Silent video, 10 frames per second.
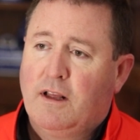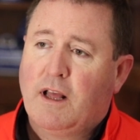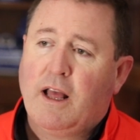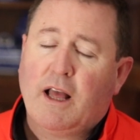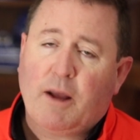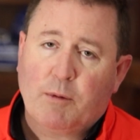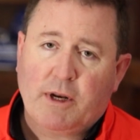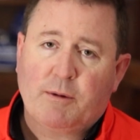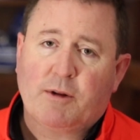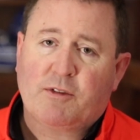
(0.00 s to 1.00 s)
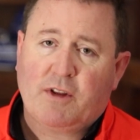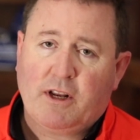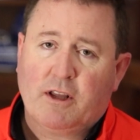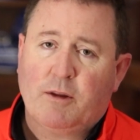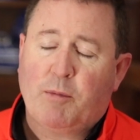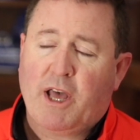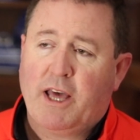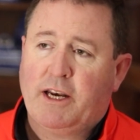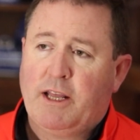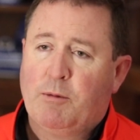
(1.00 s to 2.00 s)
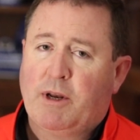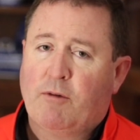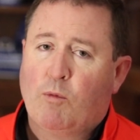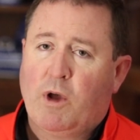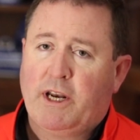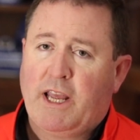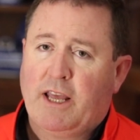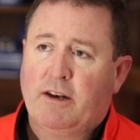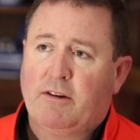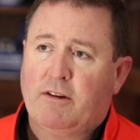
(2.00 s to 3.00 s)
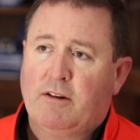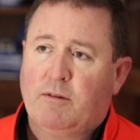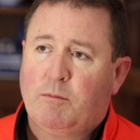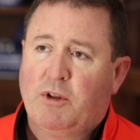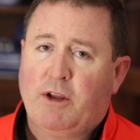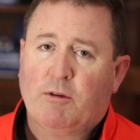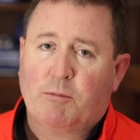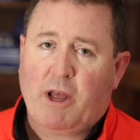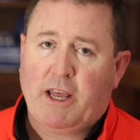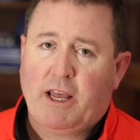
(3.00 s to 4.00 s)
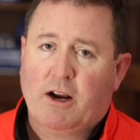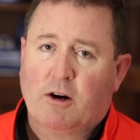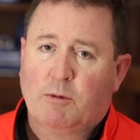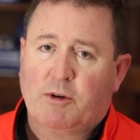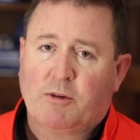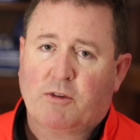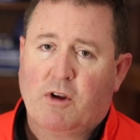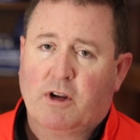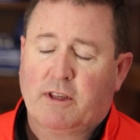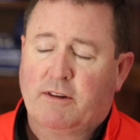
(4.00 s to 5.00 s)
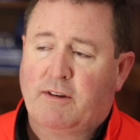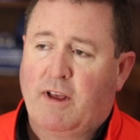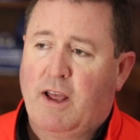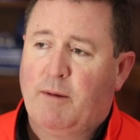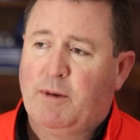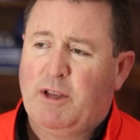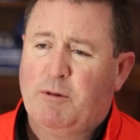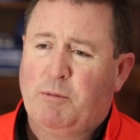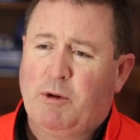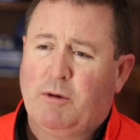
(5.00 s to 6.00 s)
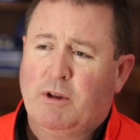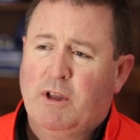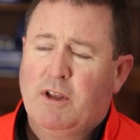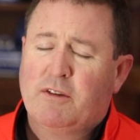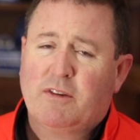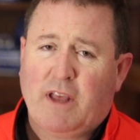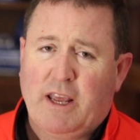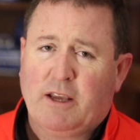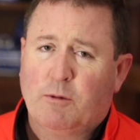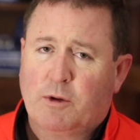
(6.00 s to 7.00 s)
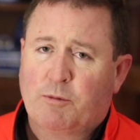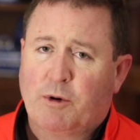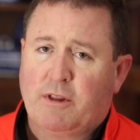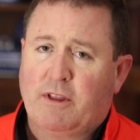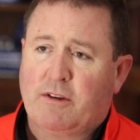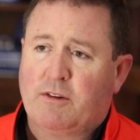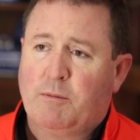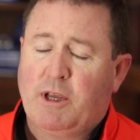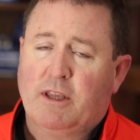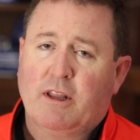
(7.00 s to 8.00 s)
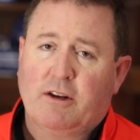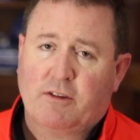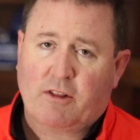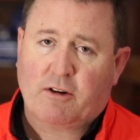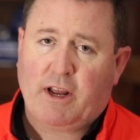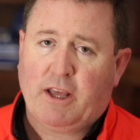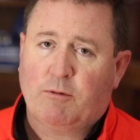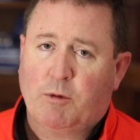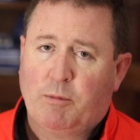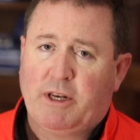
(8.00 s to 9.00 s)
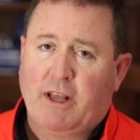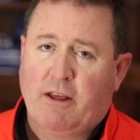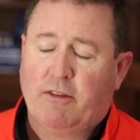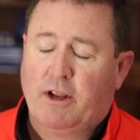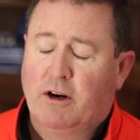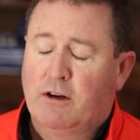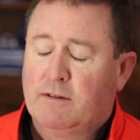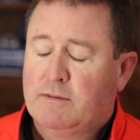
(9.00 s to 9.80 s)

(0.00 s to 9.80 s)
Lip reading: I would end up sitting on the bed and he would have one hand playing with my hair, which was long at the time, and he would be saying and whispering things to me, and then his other hand would be down there